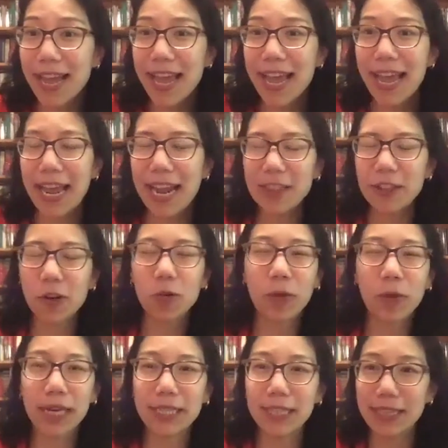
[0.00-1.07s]
And there are
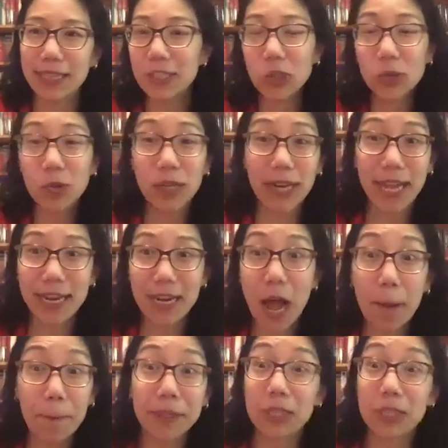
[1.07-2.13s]
ways that they do it in
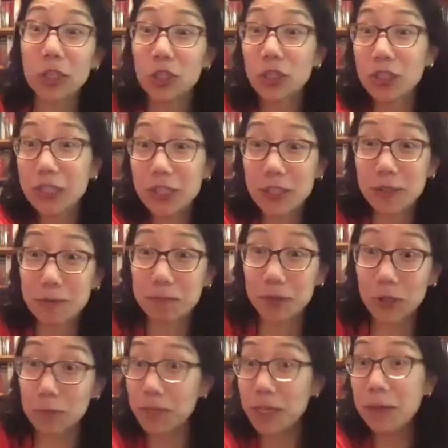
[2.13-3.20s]
opposition
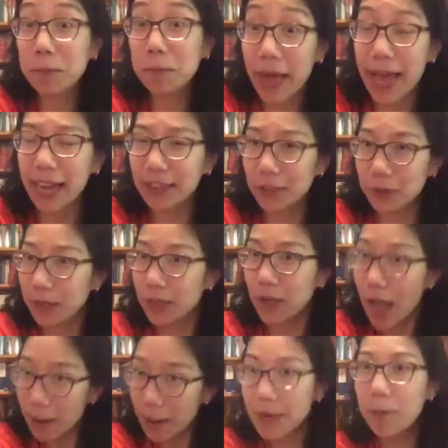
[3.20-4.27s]
to being Black. They're like,
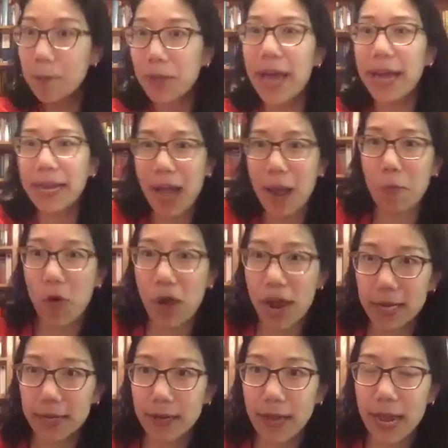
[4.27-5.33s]
I'm not Black, I'm white.